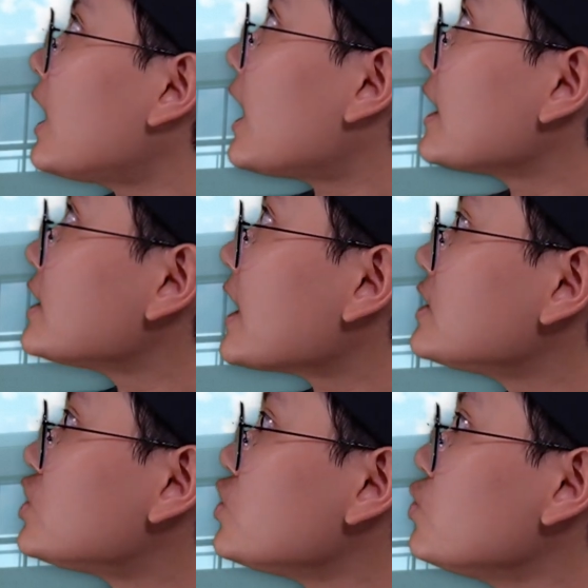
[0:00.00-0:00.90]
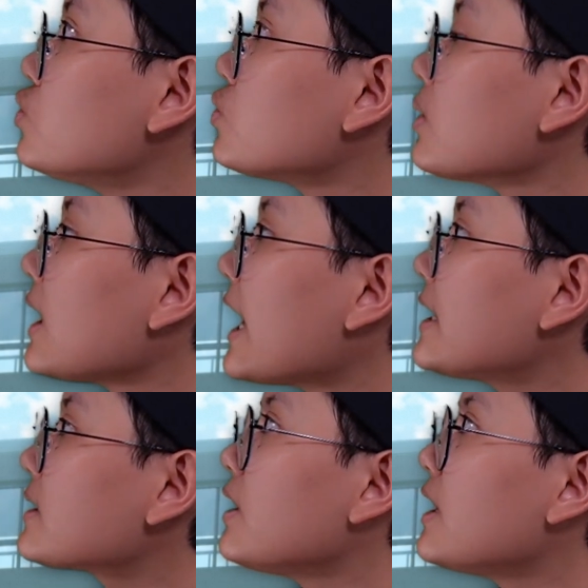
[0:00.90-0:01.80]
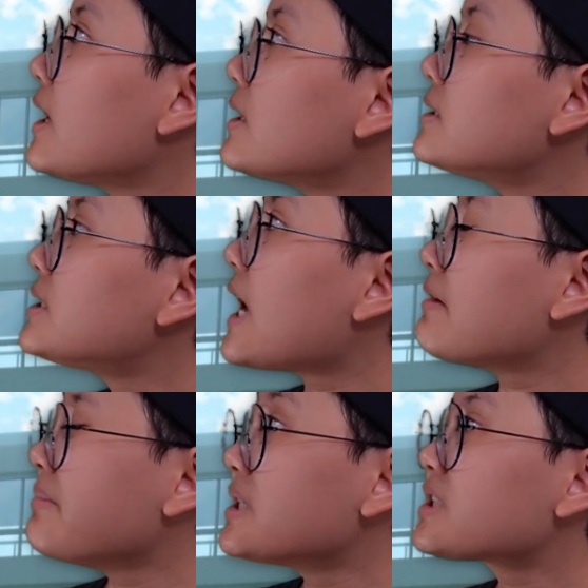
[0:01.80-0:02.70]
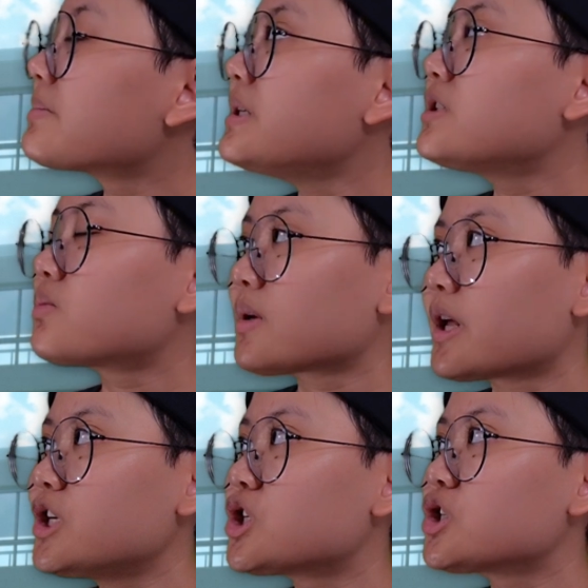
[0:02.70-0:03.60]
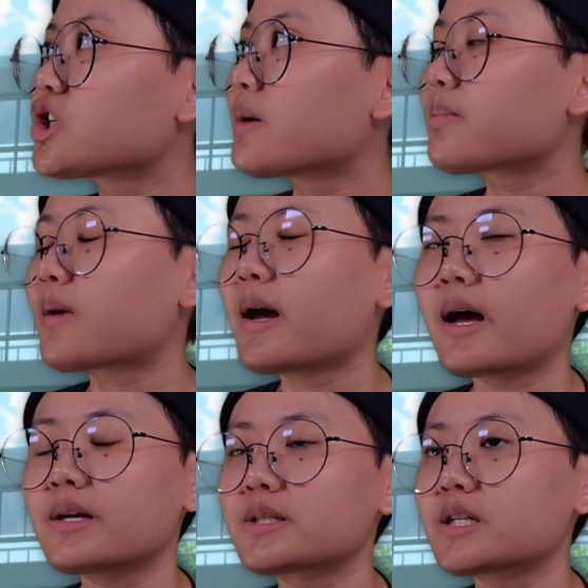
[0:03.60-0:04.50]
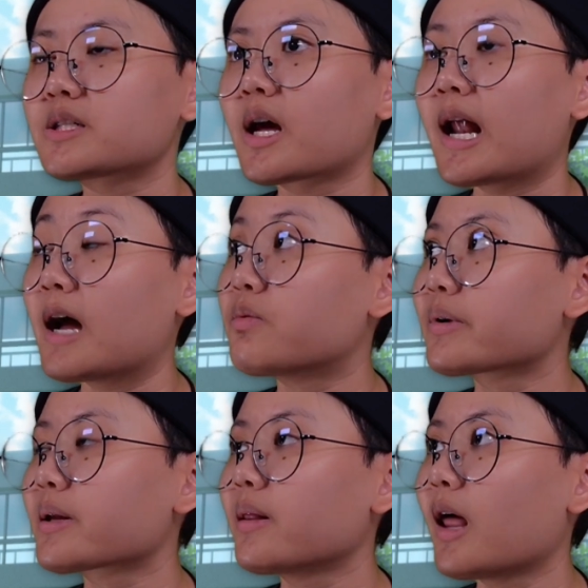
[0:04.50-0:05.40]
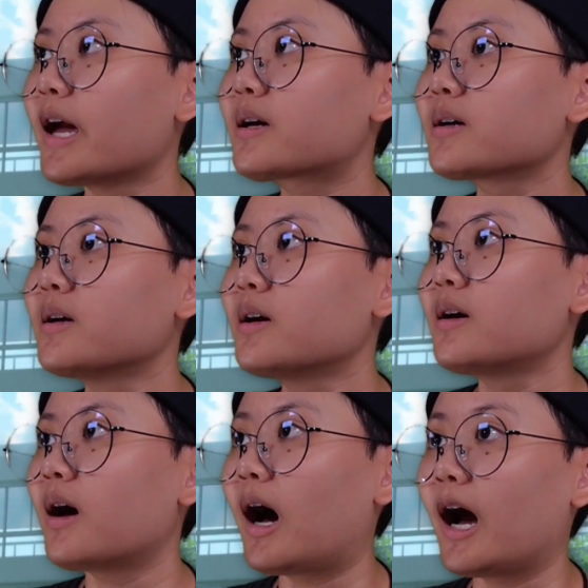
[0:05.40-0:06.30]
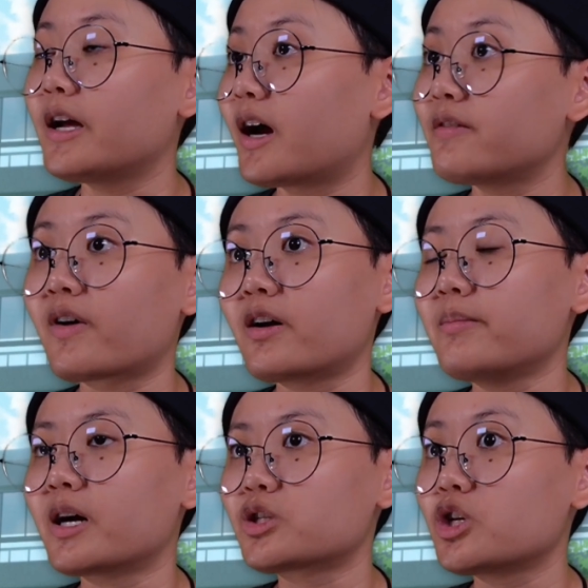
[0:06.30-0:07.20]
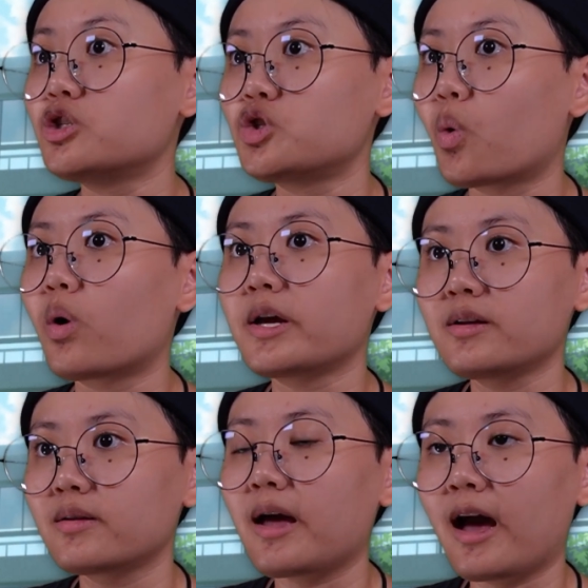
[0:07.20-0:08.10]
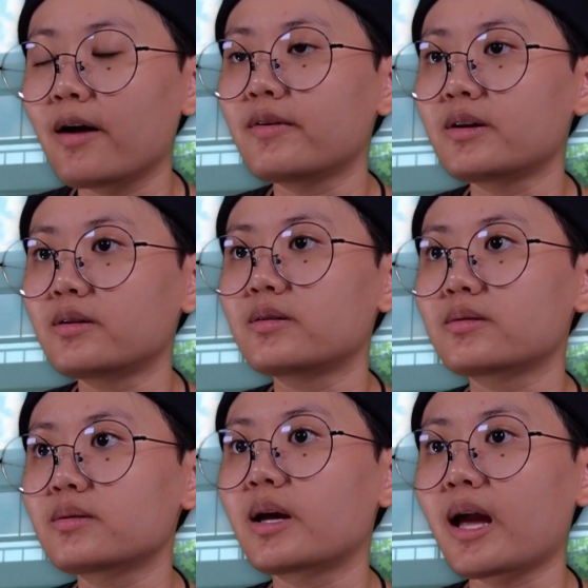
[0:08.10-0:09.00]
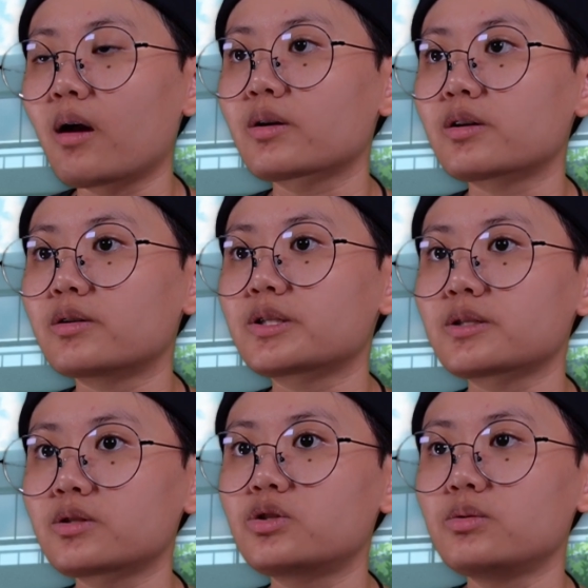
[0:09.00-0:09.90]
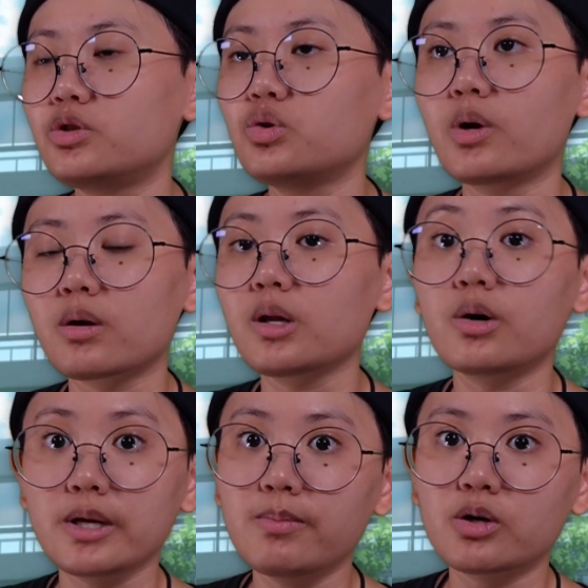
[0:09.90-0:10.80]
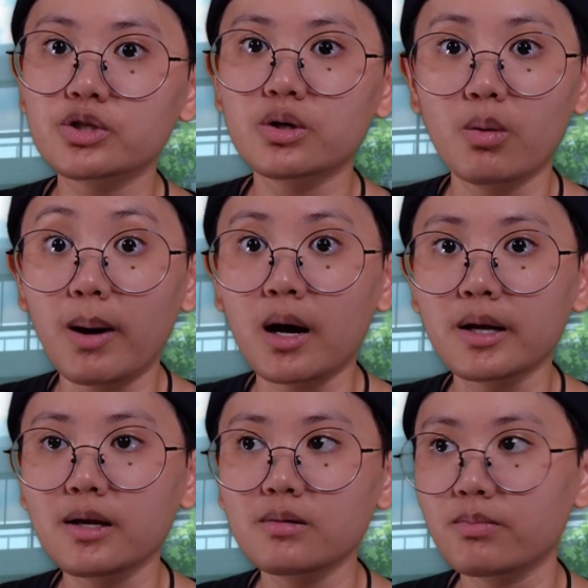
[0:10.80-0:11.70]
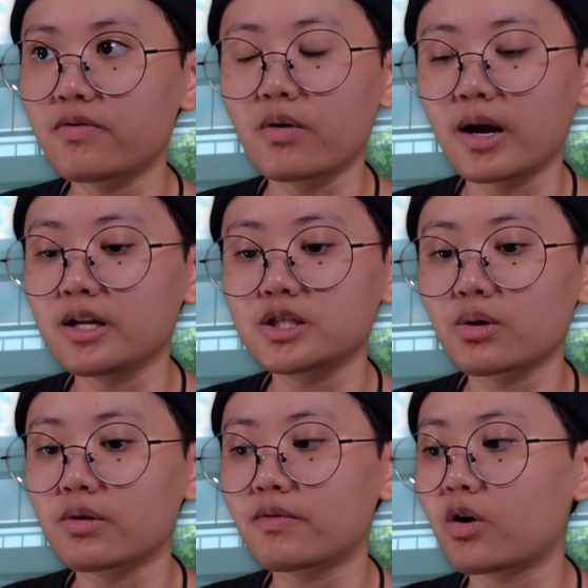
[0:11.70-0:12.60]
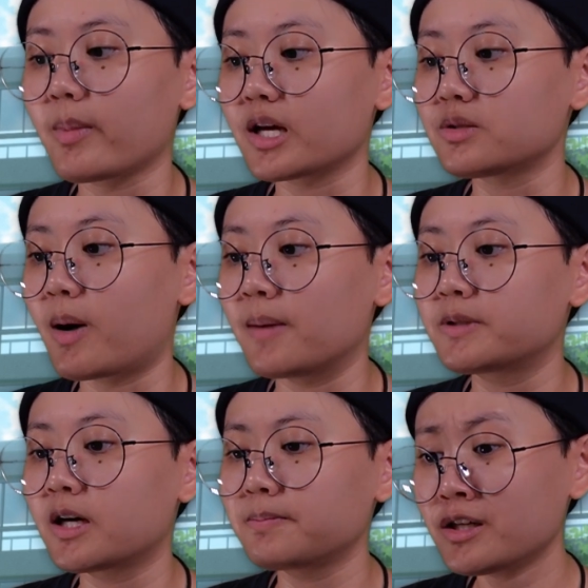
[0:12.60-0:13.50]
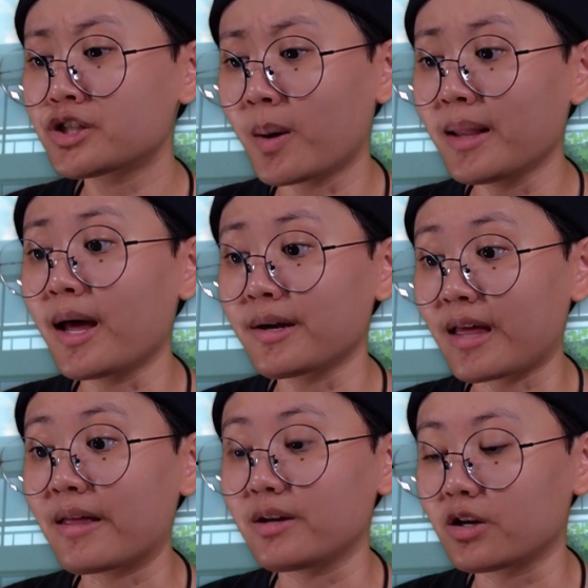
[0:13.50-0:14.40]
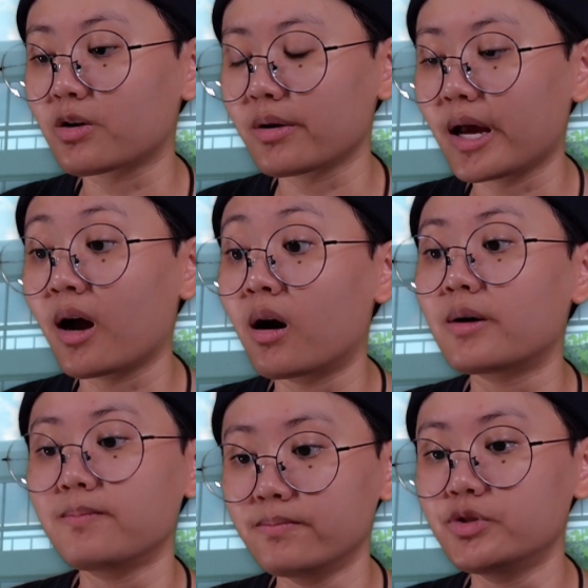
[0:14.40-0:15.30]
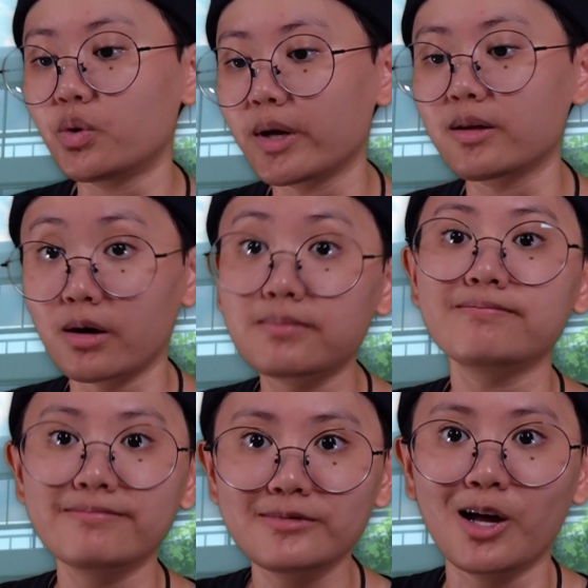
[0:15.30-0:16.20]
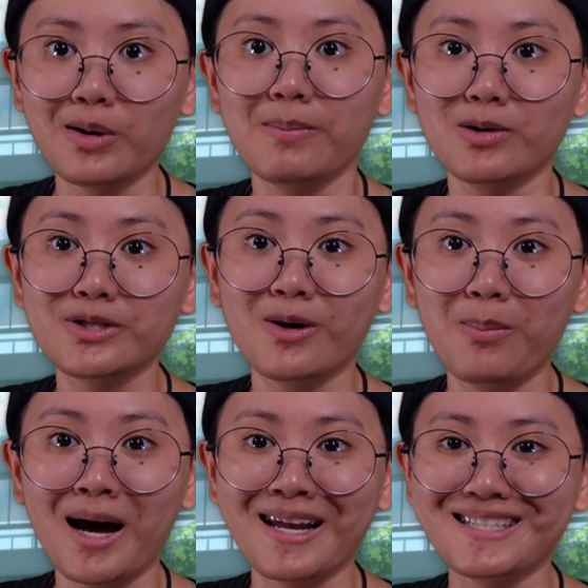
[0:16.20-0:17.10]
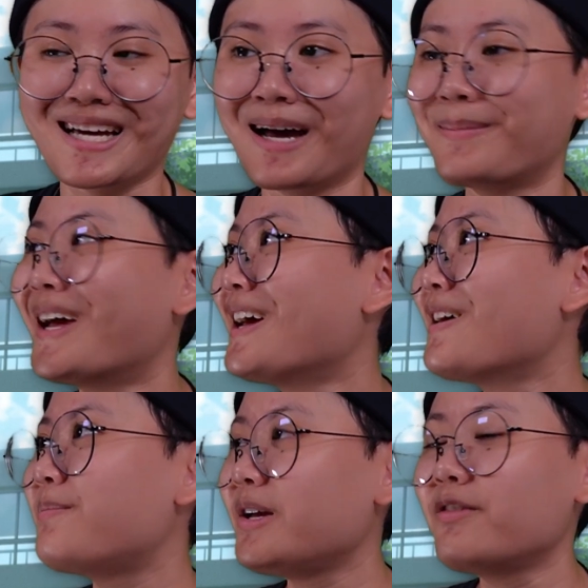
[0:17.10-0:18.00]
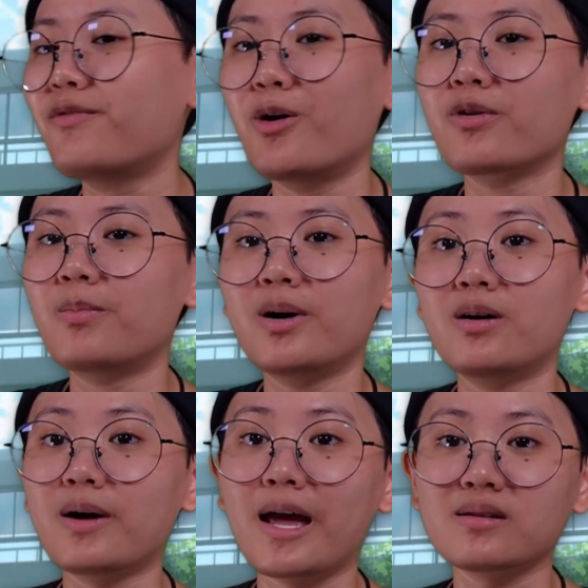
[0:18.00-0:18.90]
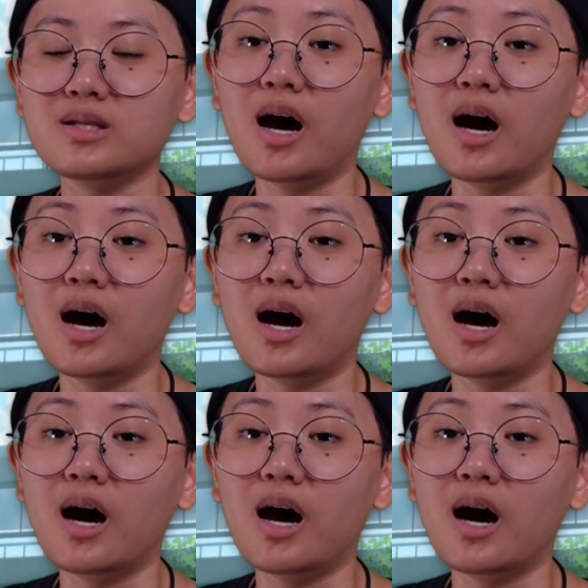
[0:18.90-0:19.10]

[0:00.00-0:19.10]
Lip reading: I do like his and Mitsumi's relationship, right? As I said, I really like, I very much enjoy having the characters do their little emotional bonding before any sort of romance pops up. So I like that here they are doing their low emotional bonding time, being vulnerable and